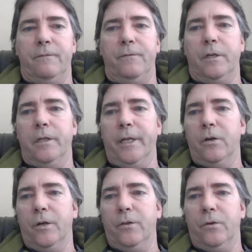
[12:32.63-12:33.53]
and if you
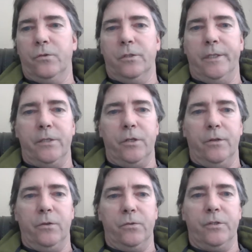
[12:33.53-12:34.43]
click on those links
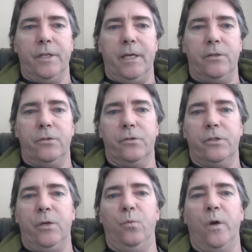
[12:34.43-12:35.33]
on those days, you'll
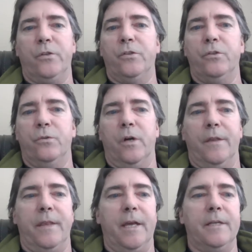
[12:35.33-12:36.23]
see what's due
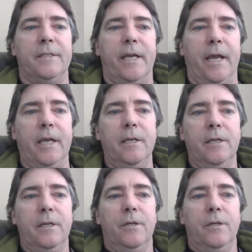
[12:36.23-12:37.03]
on that day.